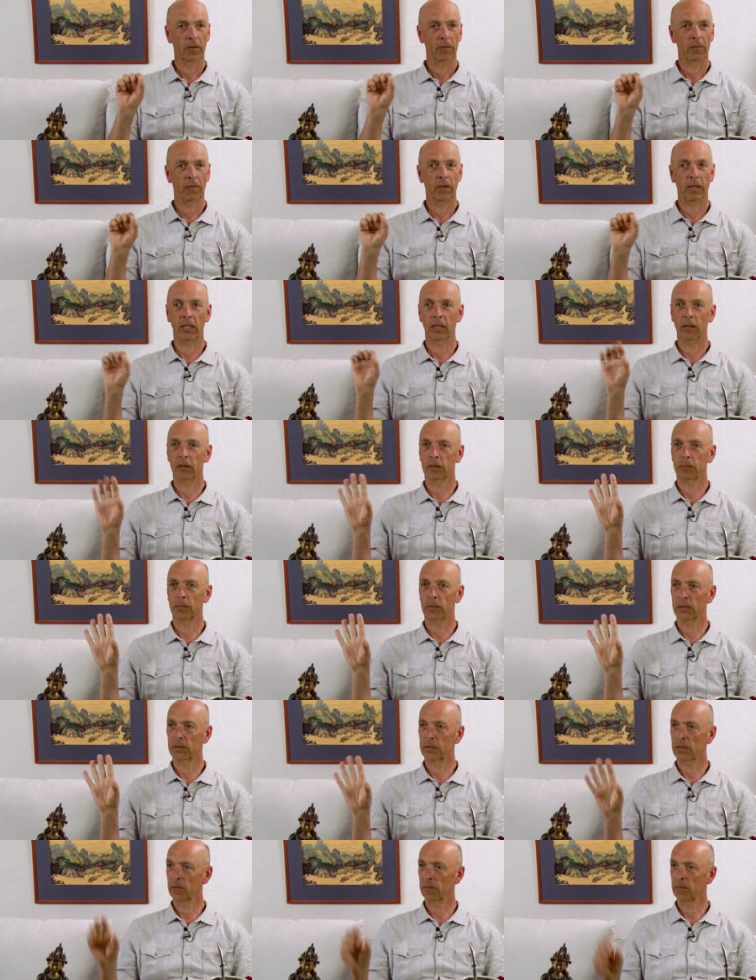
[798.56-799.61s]
very
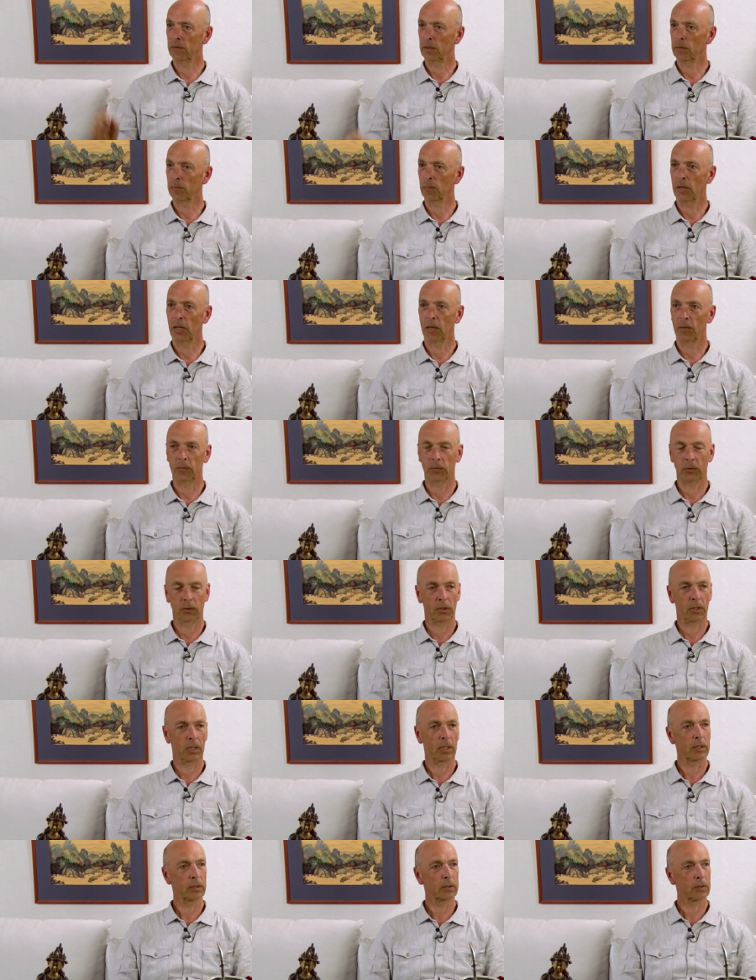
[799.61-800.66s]
specific
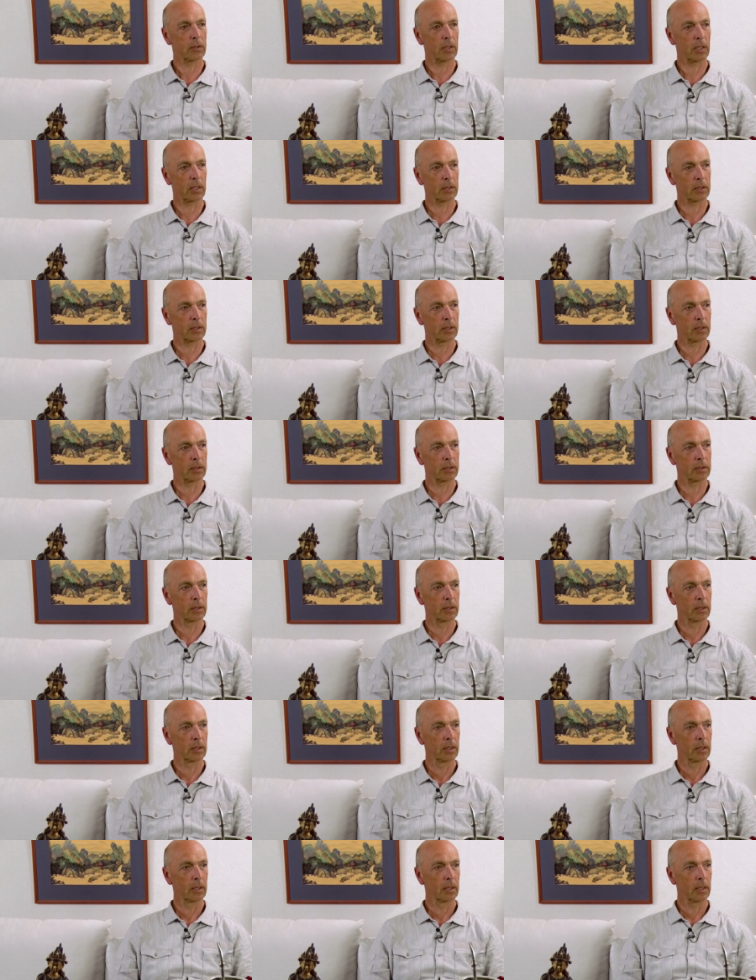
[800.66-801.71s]
Mahamudra instructions.
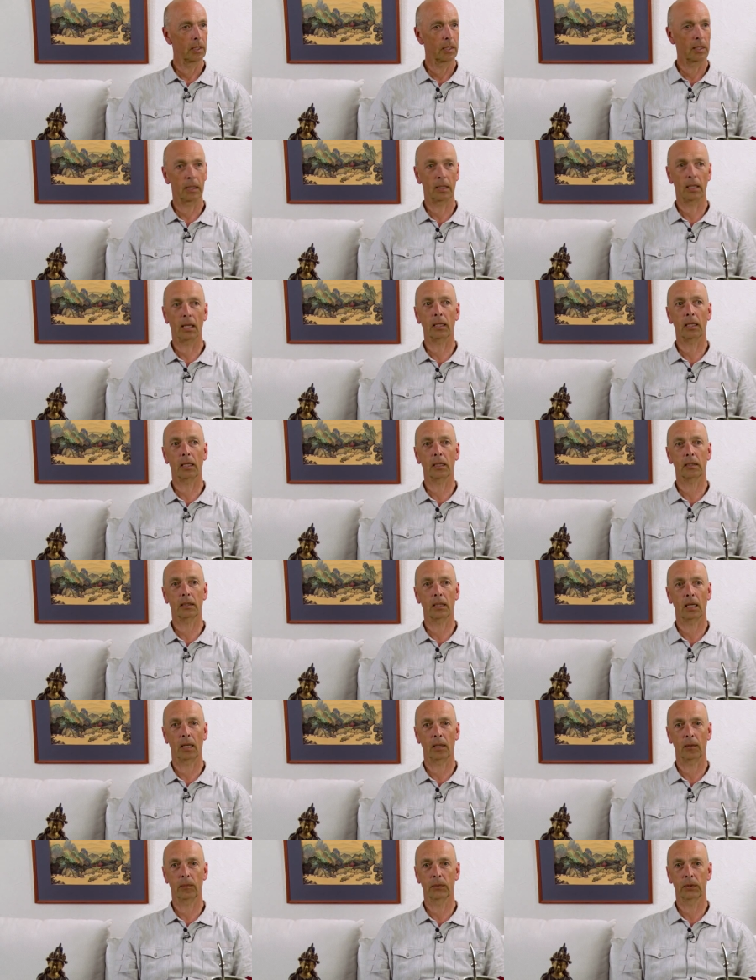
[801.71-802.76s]
And at other
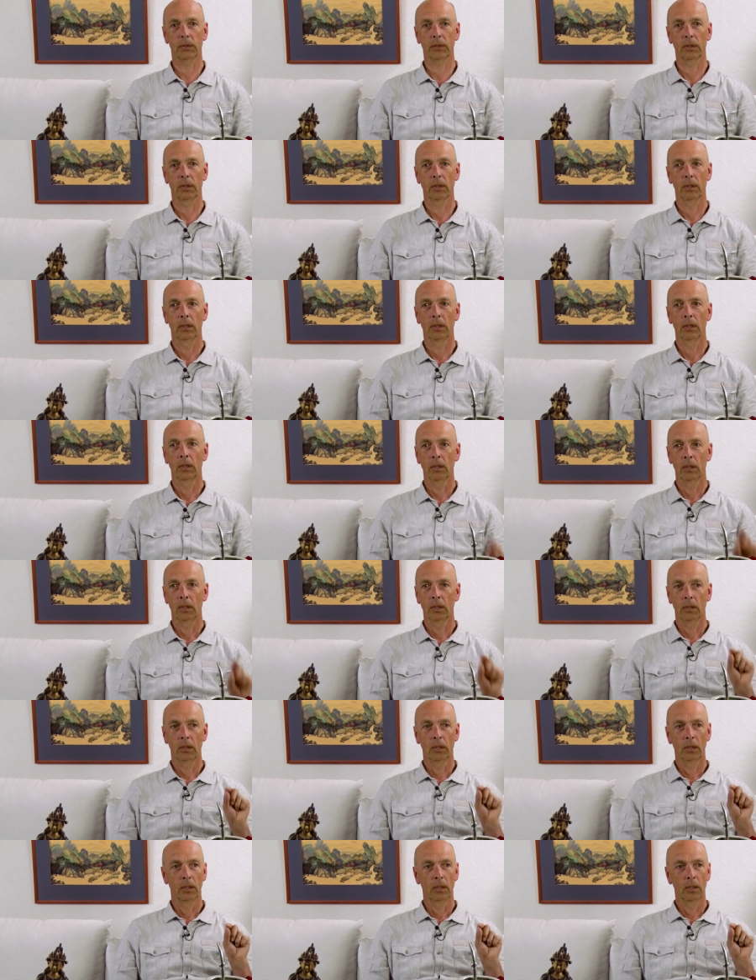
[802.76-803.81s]
times,
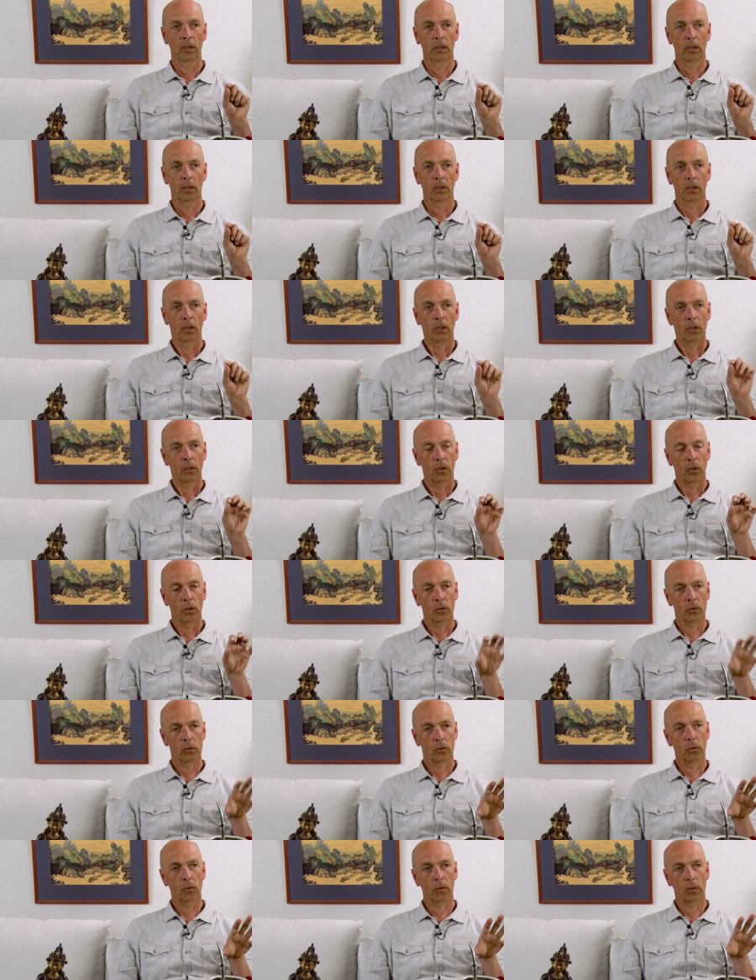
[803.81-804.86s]
the
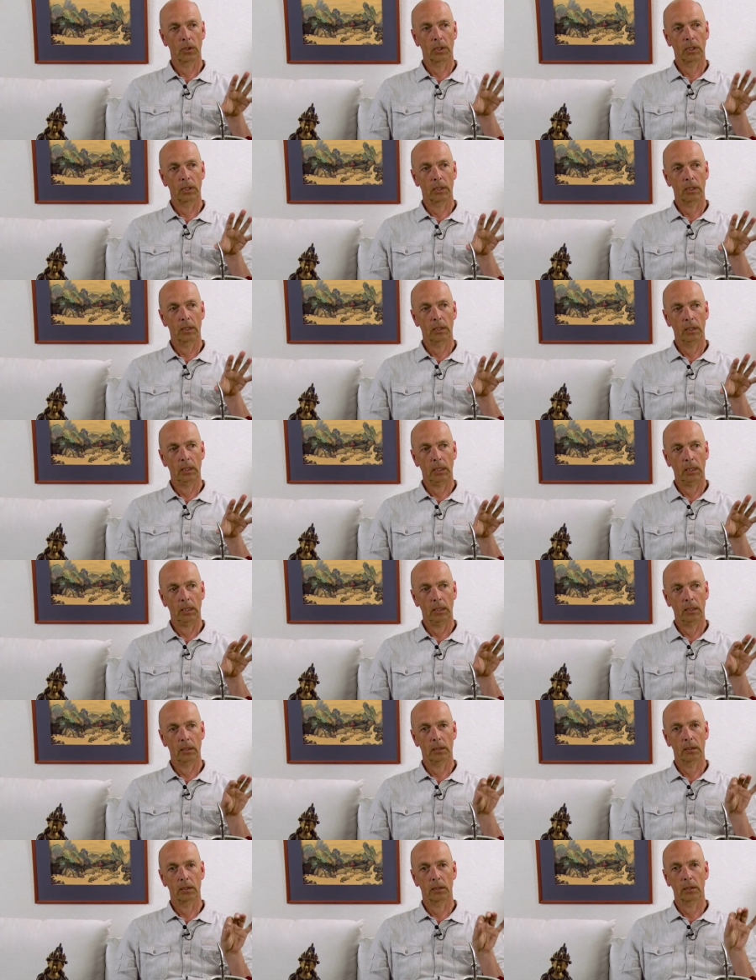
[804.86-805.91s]
student
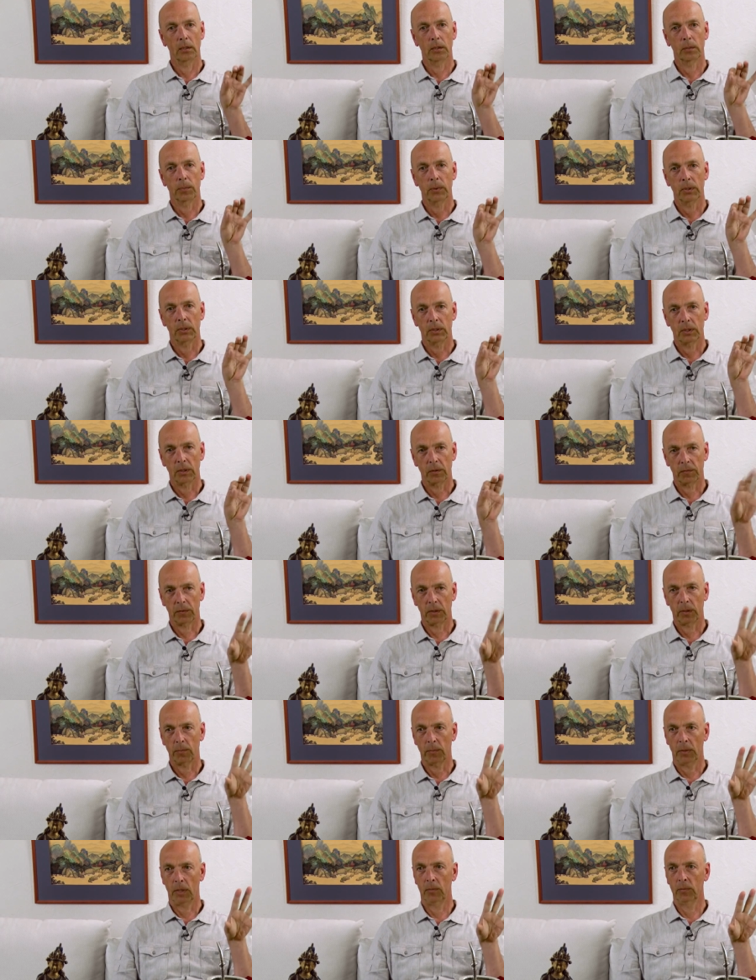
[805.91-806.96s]
needs
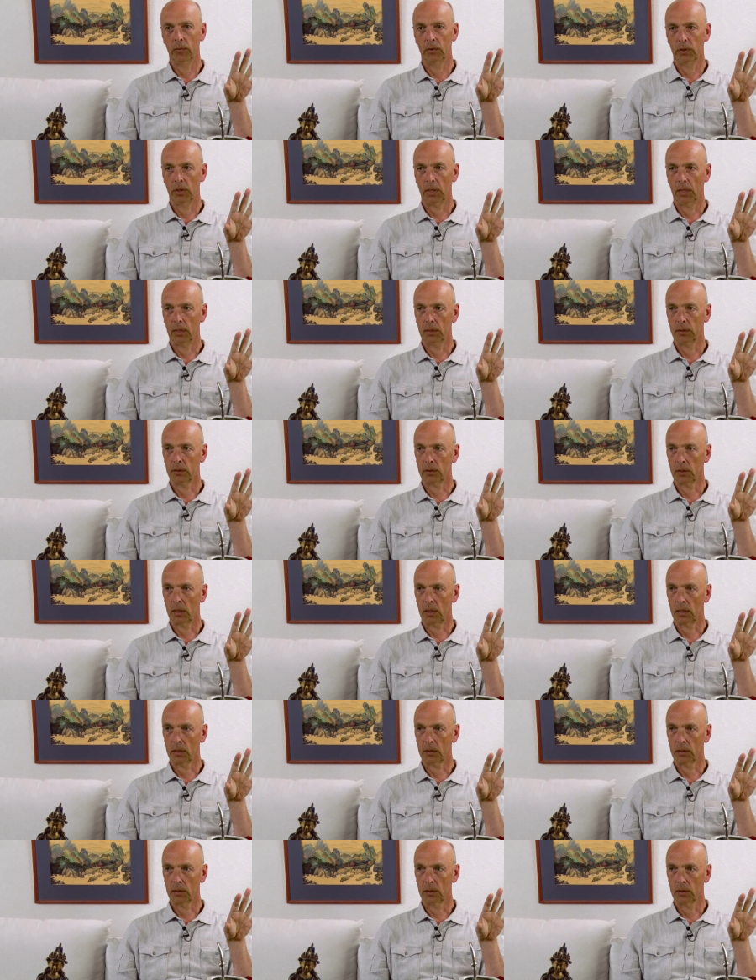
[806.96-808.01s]
specific Mahamudra
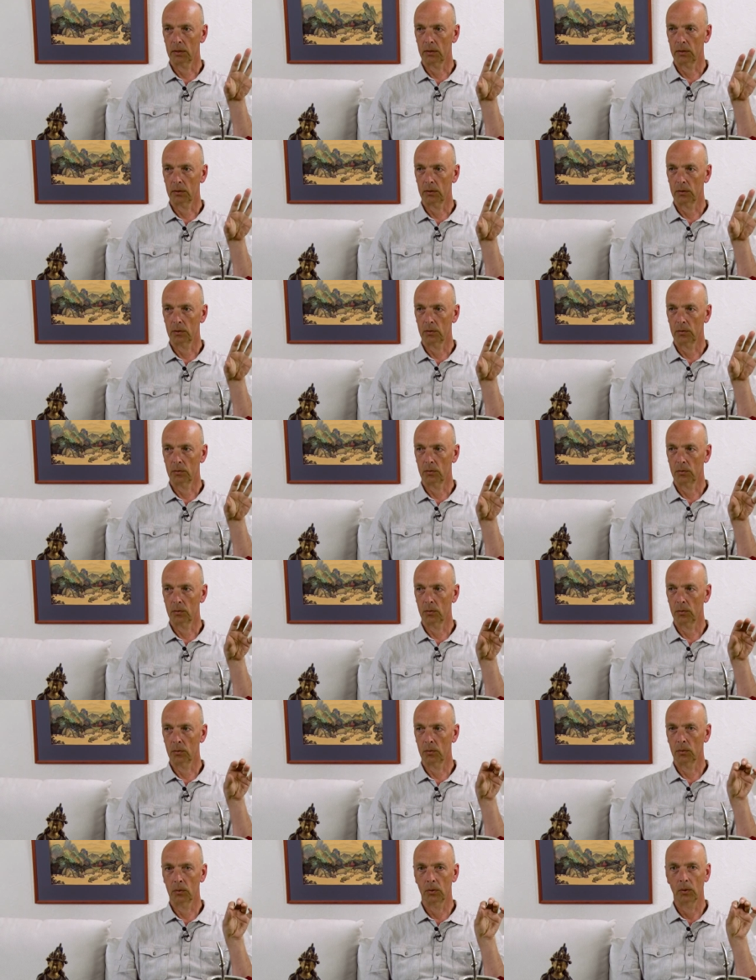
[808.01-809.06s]
instructions
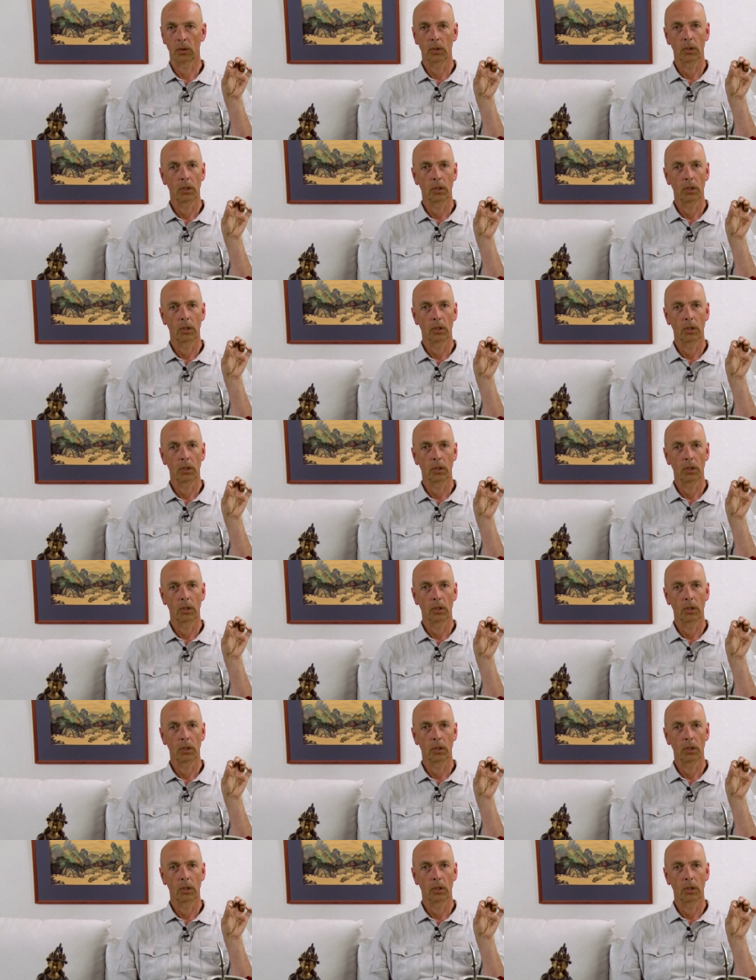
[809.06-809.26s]
to